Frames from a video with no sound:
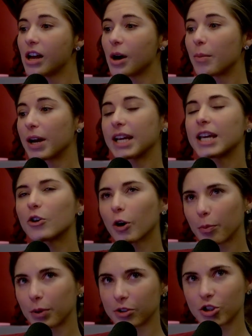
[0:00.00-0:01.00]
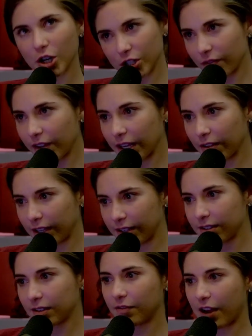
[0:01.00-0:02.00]
But he grew up at Church of
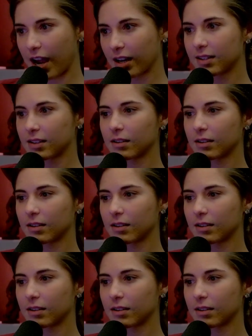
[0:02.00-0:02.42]
England, in fact,